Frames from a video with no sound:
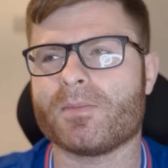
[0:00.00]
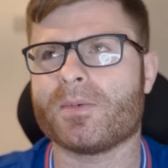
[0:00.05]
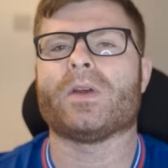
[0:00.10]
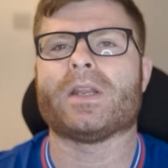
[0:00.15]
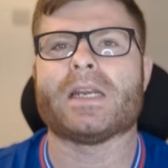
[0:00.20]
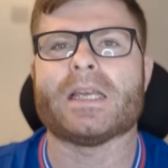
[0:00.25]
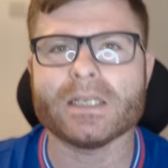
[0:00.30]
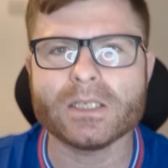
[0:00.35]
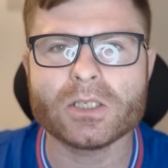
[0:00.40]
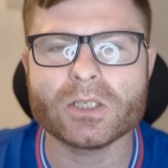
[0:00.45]
We
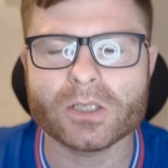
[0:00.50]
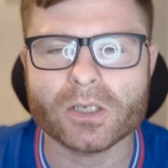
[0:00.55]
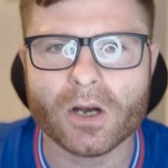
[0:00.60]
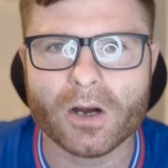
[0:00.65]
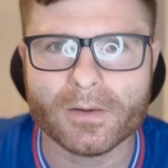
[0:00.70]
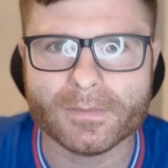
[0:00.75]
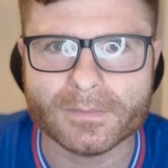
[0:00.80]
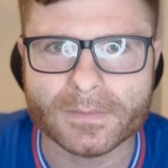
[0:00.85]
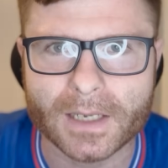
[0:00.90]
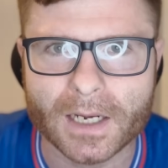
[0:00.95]
need
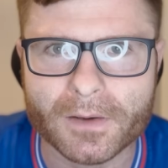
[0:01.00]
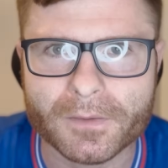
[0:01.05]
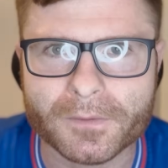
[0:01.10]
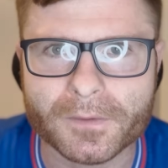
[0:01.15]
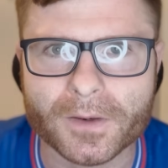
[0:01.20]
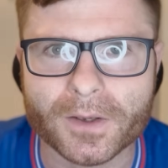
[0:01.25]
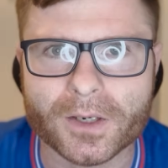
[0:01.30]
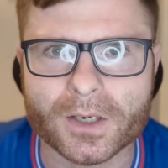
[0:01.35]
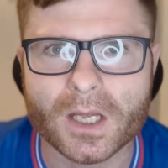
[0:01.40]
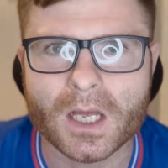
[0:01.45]
something
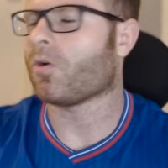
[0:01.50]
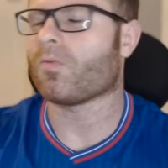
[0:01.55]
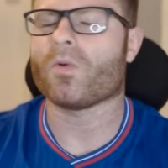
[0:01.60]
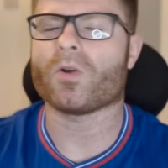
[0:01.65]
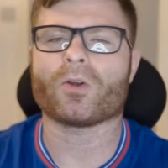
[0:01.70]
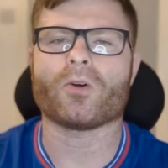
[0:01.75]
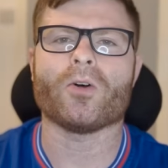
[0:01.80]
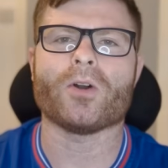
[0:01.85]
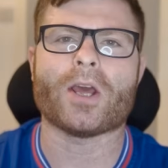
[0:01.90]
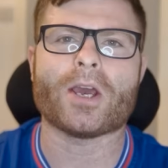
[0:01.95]
different, or we're
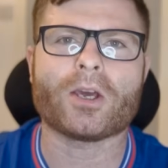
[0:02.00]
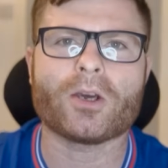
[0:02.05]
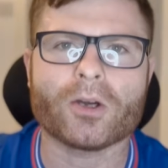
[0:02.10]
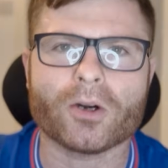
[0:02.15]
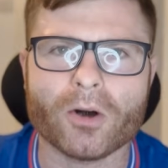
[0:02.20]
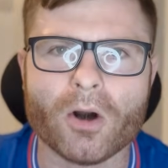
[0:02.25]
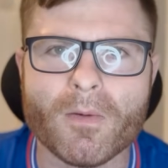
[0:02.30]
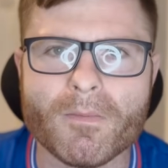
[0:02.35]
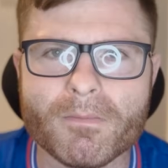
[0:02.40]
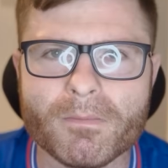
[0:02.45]
going to
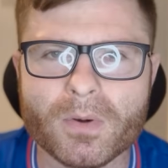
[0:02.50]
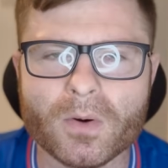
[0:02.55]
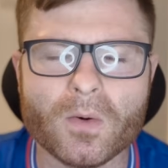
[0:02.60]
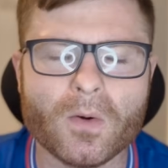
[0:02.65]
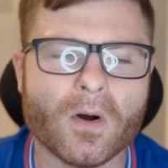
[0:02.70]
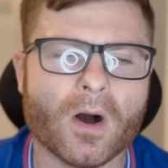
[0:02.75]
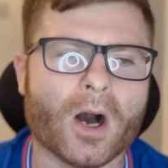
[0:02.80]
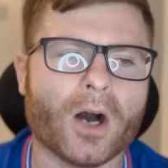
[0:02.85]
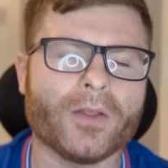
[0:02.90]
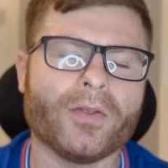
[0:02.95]

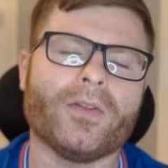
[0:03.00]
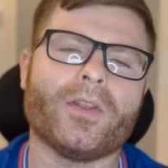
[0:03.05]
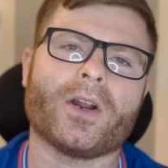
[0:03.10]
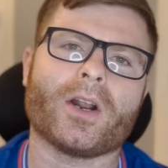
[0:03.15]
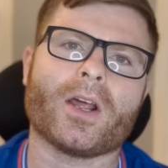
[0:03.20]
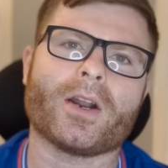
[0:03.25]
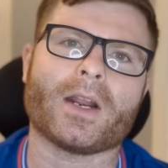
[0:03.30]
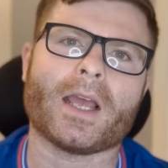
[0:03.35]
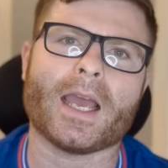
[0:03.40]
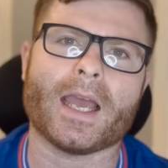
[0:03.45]
crumble under
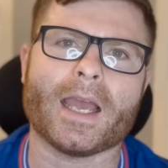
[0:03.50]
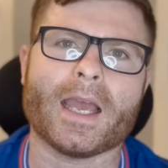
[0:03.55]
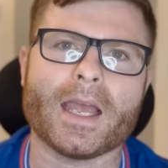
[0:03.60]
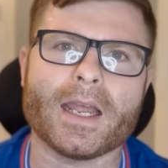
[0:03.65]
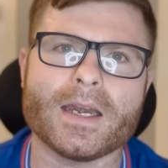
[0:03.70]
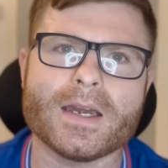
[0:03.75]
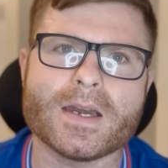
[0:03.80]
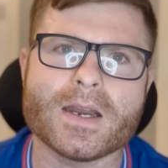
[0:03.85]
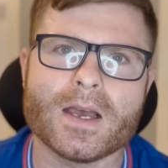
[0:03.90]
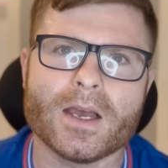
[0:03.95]
our
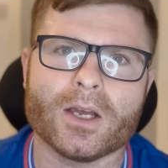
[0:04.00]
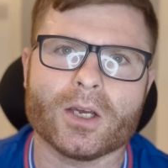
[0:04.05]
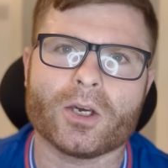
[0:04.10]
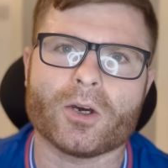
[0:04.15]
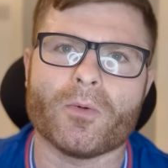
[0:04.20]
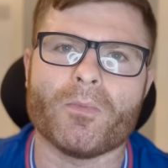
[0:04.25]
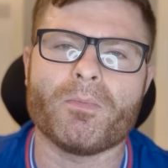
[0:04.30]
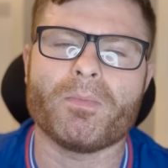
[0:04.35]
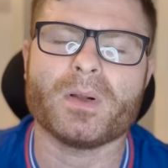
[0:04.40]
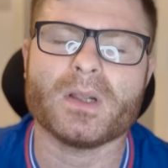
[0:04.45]
own
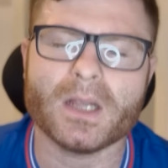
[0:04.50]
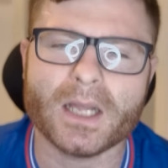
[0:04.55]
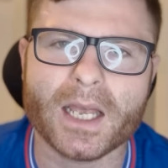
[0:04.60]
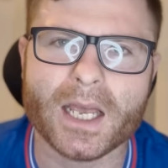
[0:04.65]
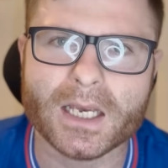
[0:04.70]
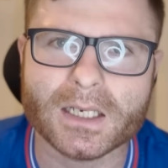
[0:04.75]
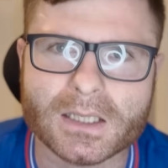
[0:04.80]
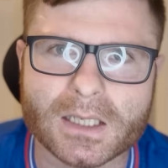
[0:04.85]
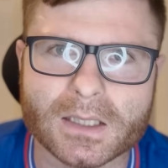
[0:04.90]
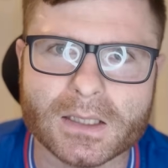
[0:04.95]

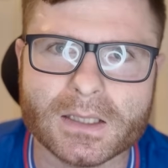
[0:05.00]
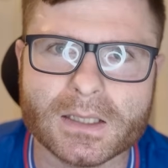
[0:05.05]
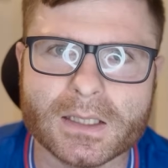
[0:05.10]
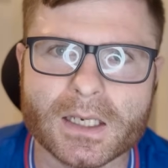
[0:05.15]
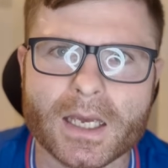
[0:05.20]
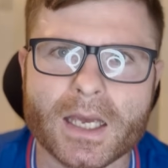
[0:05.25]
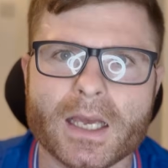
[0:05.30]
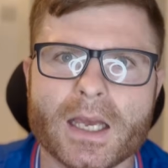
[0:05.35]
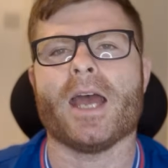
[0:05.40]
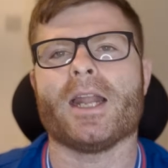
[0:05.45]

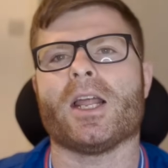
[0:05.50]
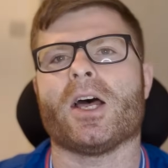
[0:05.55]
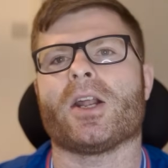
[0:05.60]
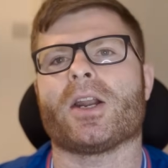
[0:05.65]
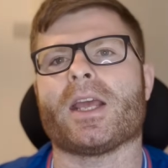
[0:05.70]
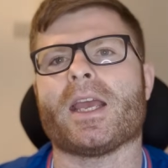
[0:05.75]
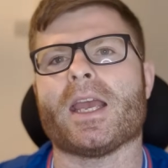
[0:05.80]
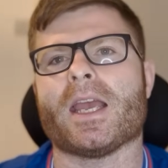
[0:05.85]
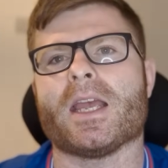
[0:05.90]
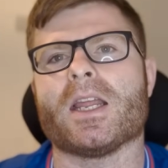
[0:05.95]
complacency and our
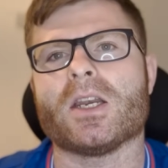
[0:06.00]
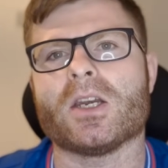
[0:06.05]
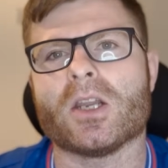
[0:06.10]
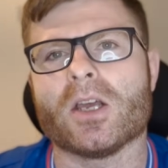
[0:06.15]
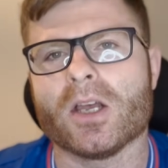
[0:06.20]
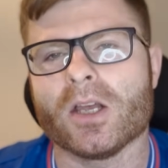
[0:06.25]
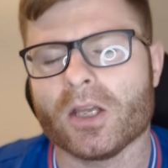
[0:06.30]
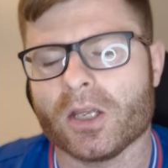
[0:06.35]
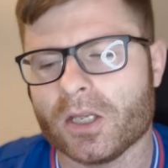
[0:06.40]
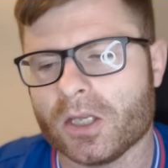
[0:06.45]
own
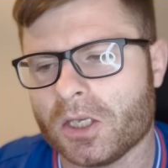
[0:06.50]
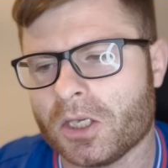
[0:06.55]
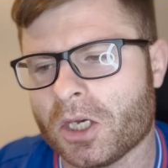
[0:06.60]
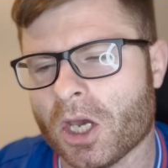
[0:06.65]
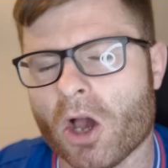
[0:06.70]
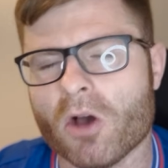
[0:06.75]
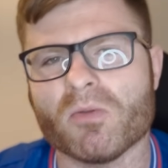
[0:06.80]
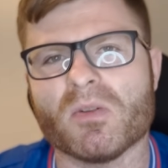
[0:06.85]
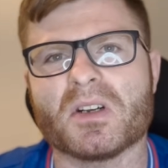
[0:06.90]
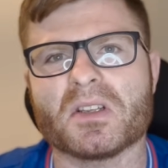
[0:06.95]

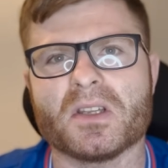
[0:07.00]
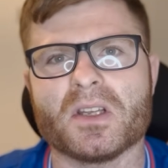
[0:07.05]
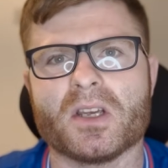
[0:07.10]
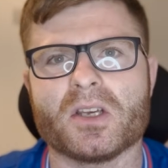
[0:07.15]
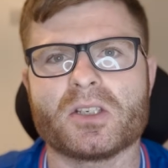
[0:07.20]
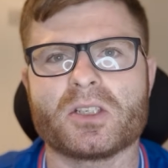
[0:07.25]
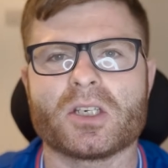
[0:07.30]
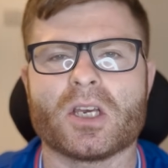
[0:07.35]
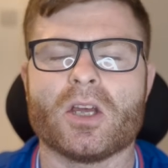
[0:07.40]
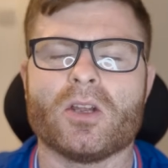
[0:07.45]

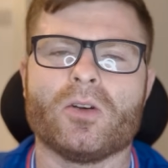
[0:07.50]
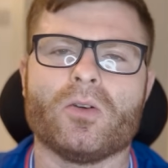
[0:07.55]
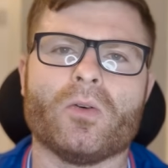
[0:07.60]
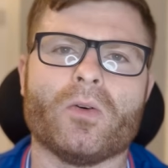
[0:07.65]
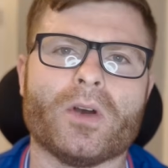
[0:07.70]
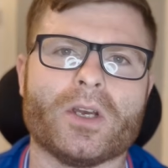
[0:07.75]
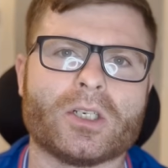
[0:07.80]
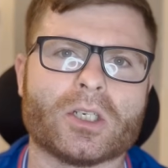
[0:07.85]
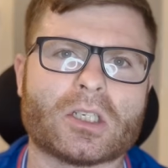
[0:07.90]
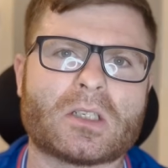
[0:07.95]
cowardice not
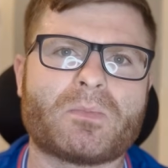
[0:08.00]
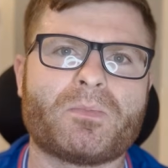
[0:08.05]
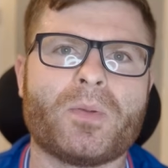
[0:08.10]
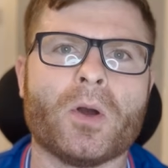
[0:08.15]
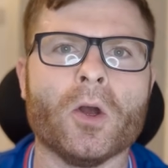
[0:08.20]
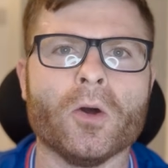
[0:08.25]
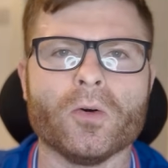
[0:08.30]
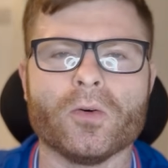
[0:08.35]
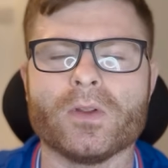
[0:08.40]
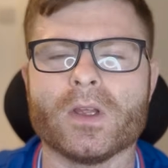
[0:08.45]
to just
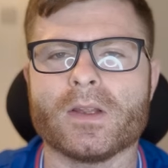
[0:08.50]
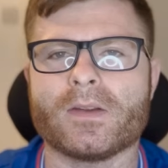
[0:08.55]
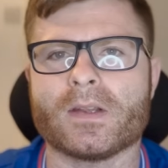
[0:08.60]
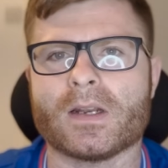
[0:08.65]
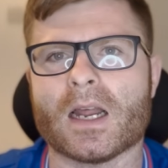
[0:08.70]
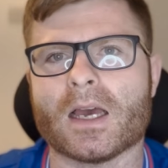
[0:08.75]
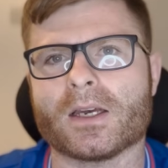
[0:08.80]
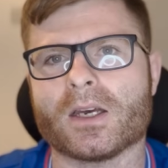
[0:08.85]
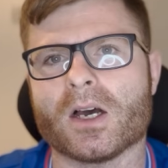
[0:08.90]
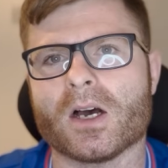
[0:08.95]
pull the
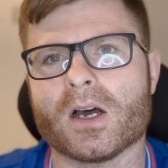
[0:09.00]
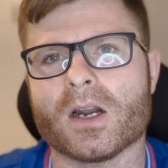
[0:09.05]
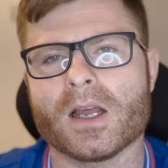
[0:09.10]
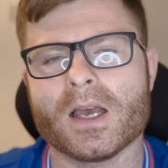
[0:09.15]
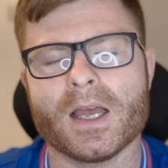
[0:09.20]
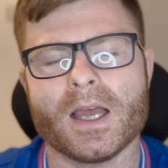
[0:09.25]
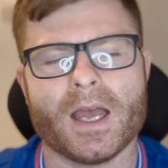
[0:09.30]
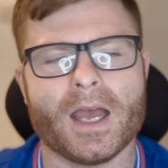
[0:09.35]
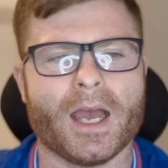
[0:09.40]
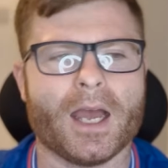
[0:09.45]
trigger
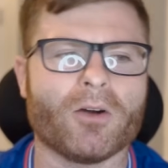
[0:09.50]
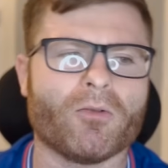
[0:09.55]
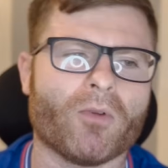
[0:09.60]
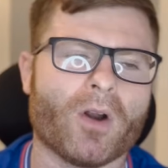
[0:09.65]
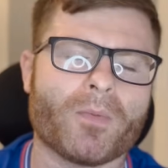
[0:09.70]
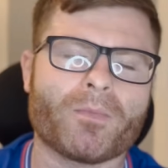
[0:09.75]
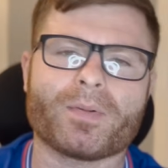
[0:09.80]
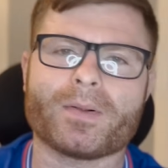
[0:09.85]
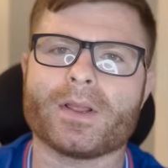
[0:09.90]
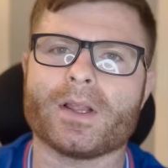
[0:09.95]
and
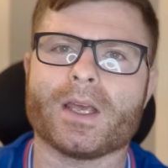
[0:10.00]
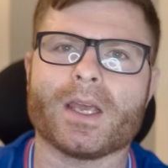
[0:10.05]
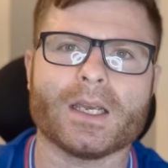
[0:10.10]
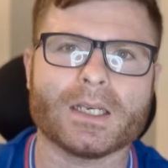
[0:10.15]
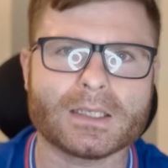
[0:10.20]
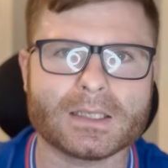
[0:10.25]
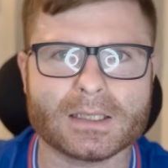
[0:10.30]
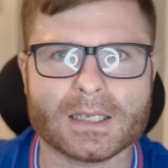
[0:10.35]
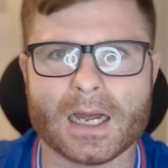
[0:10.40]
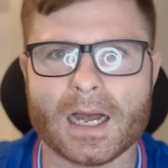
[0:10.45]

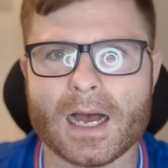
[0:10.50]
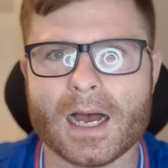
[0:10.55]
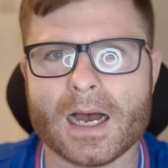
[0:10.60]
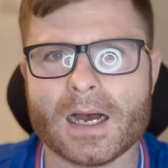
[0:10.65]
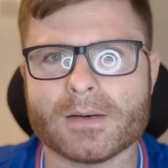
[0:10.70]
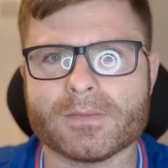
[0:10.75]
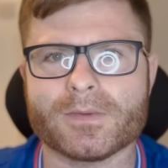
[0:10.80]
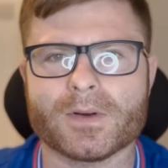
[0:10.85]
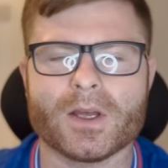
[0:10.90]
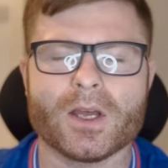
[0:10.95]
replace
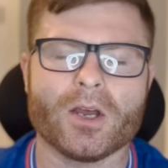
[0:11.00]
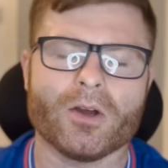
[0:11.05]
Tav,